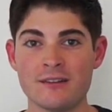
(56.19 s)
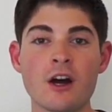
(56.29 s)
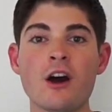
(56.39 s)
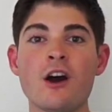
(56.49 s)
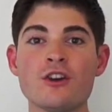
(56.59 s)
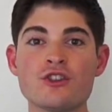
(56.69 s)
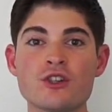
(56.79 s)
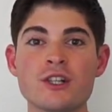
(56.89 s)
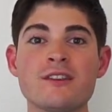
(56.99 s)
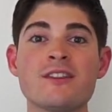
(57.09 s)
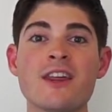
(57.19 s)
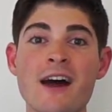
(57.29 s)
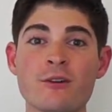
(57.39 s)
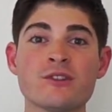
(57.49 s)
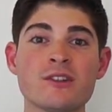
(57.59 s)

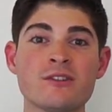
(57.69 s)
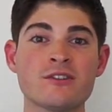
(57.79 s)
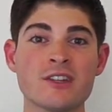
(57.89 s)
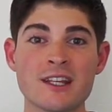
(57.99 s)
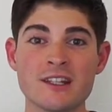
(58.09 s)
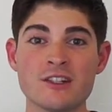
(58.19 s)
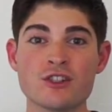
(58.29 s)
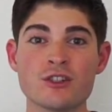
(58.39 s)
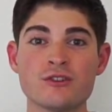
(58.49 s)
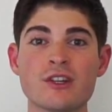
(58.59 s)
100,000 signatures,